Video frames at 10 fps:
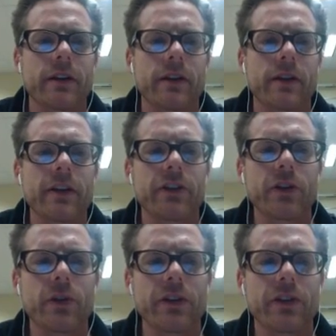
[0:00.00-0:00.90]
this
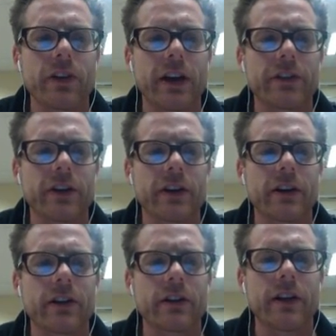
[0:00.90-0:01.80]
student selected
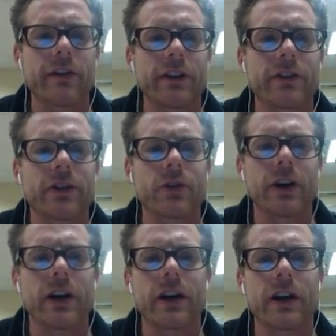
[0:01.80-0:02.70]
love it 2
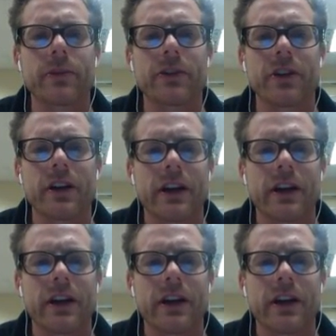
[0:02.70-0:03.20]
times,